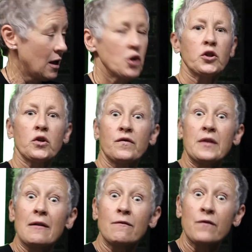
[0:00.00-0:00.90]
So if
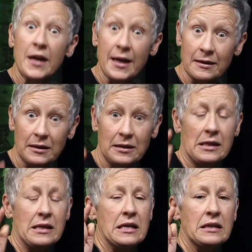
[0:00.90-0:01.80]
that fence
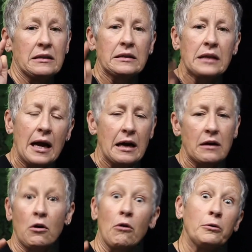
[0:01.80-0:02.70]
is
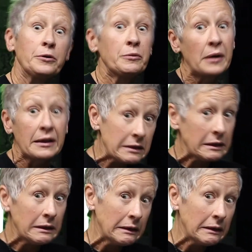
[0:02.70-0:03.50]
tired, old, and busted,